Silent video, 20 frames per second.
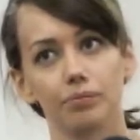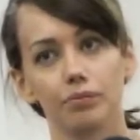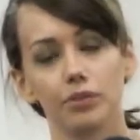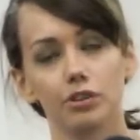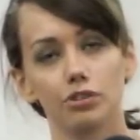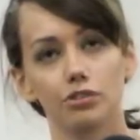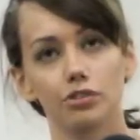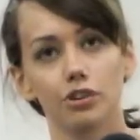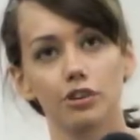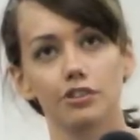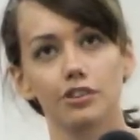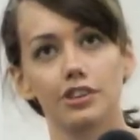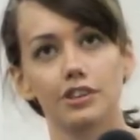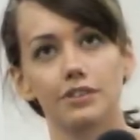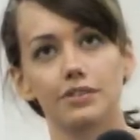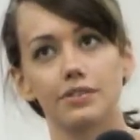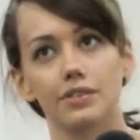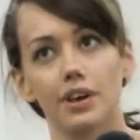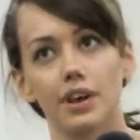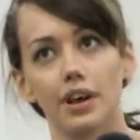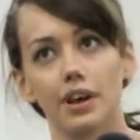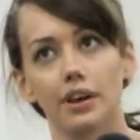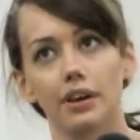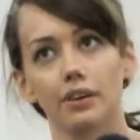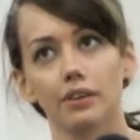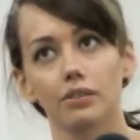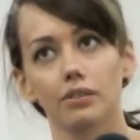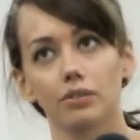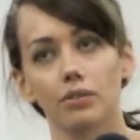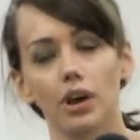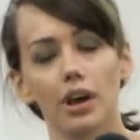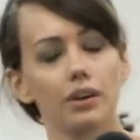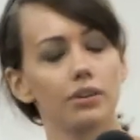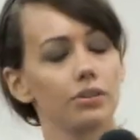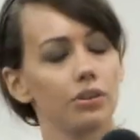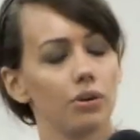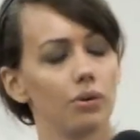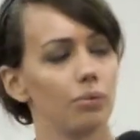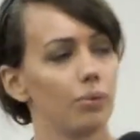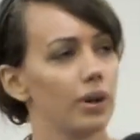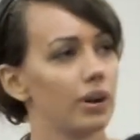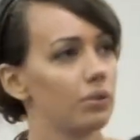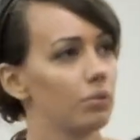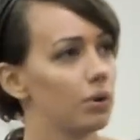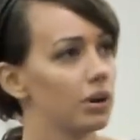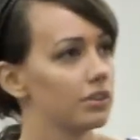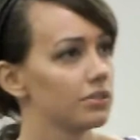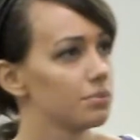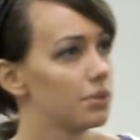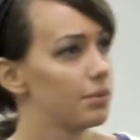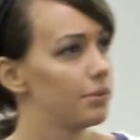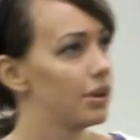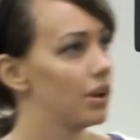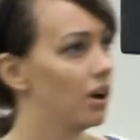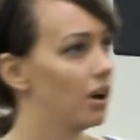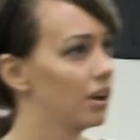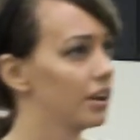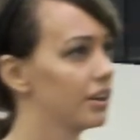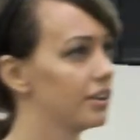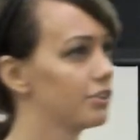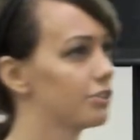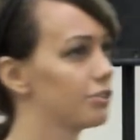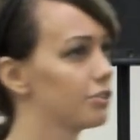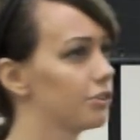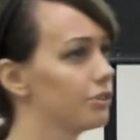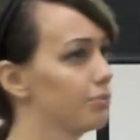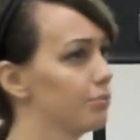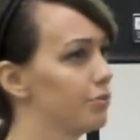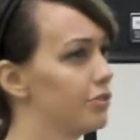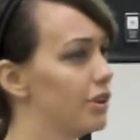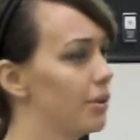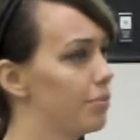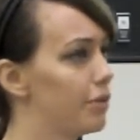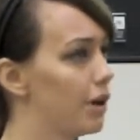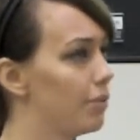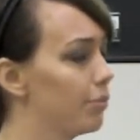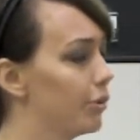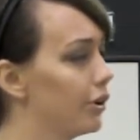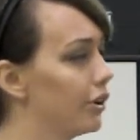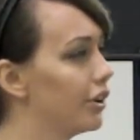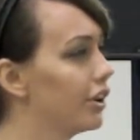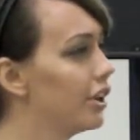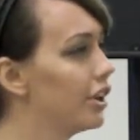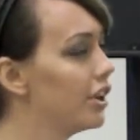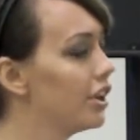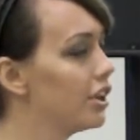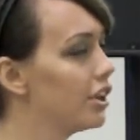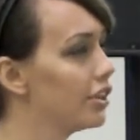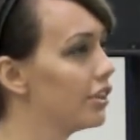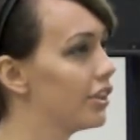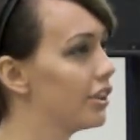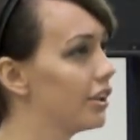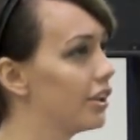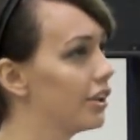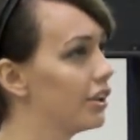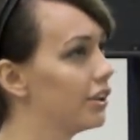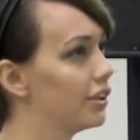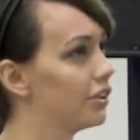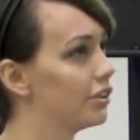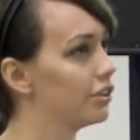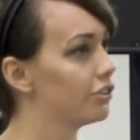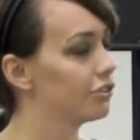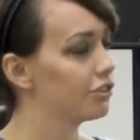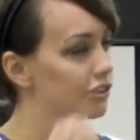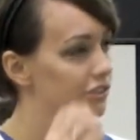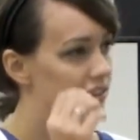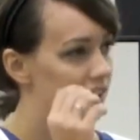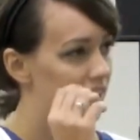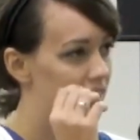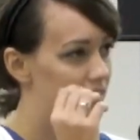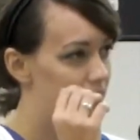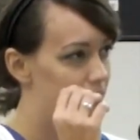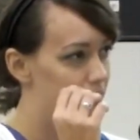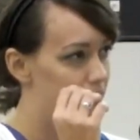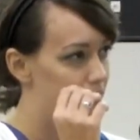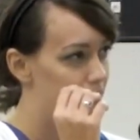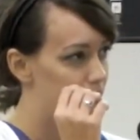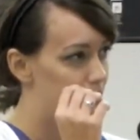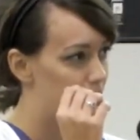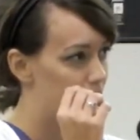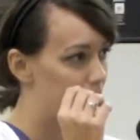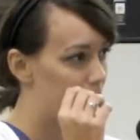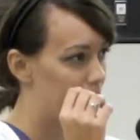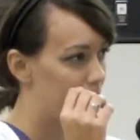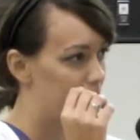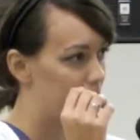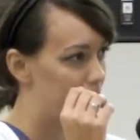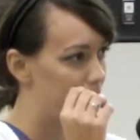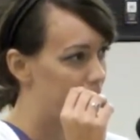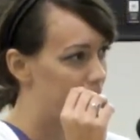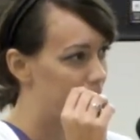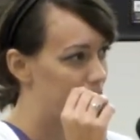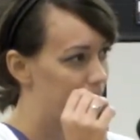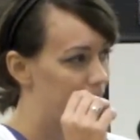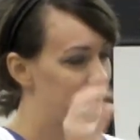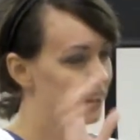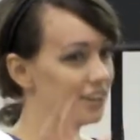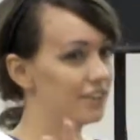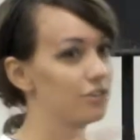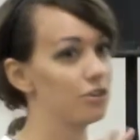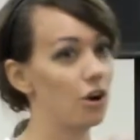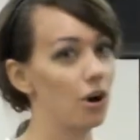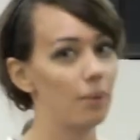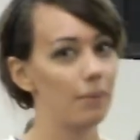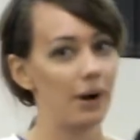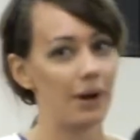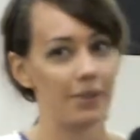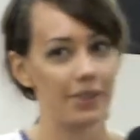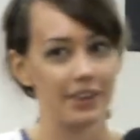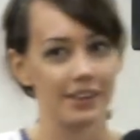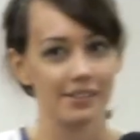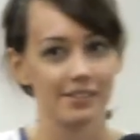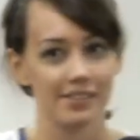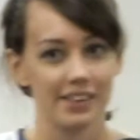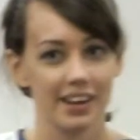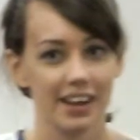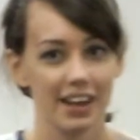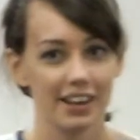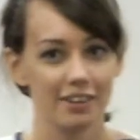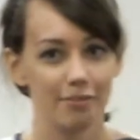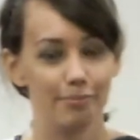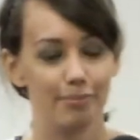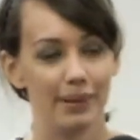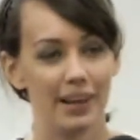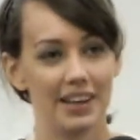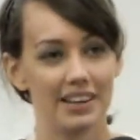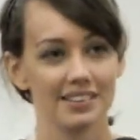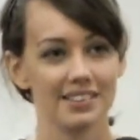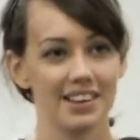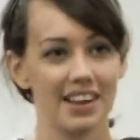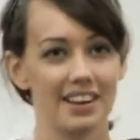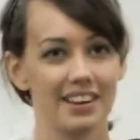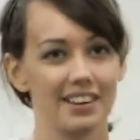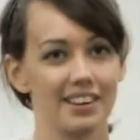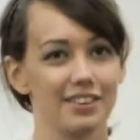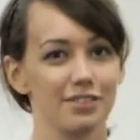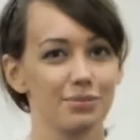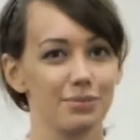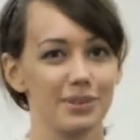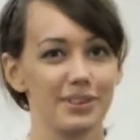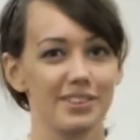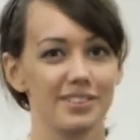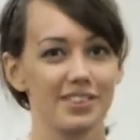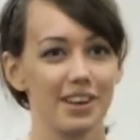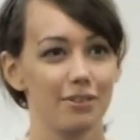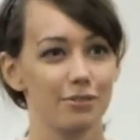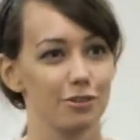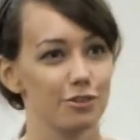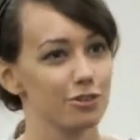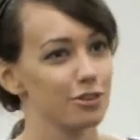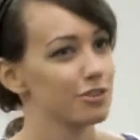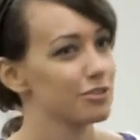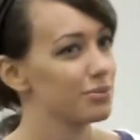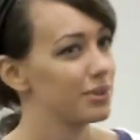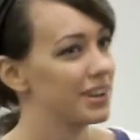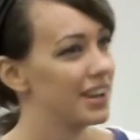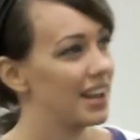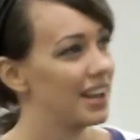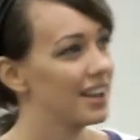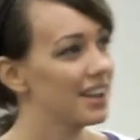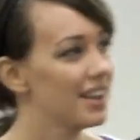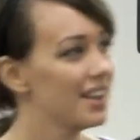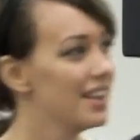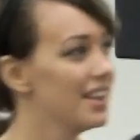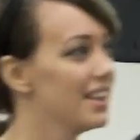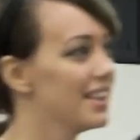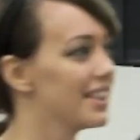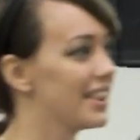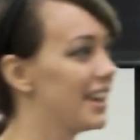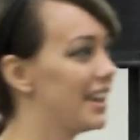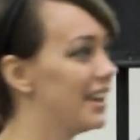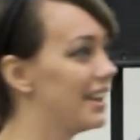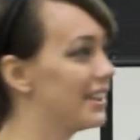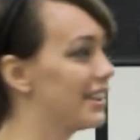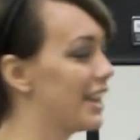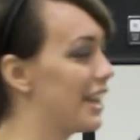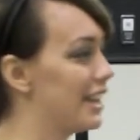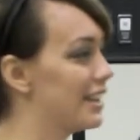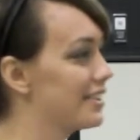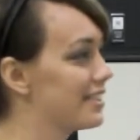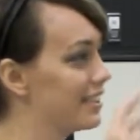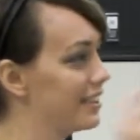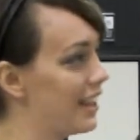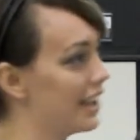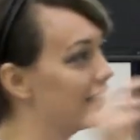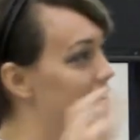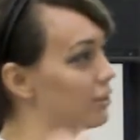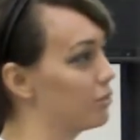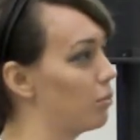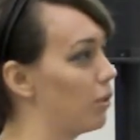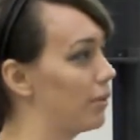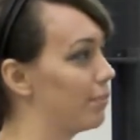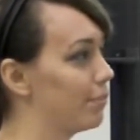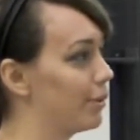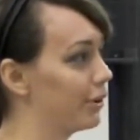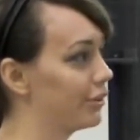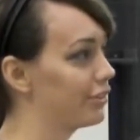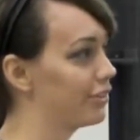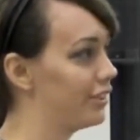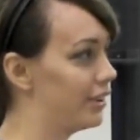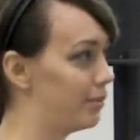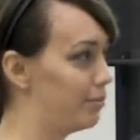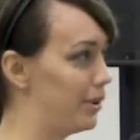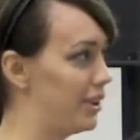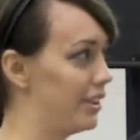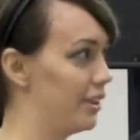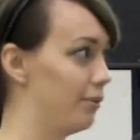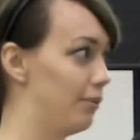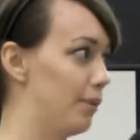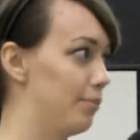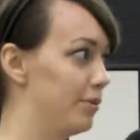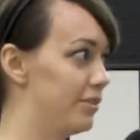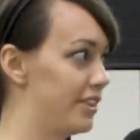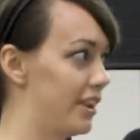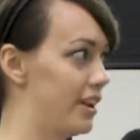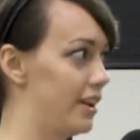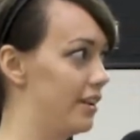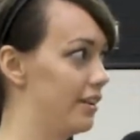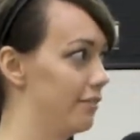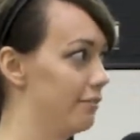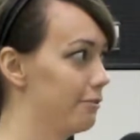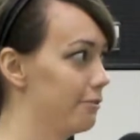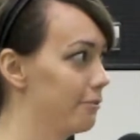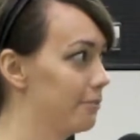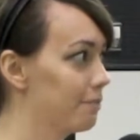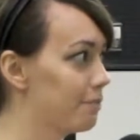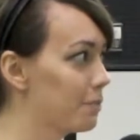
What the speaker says: this church is, I don't know when it was, maybe August or September. The church we didn't know about this. They kind of blindsided us with this after church one day. They had selected one person to be their representative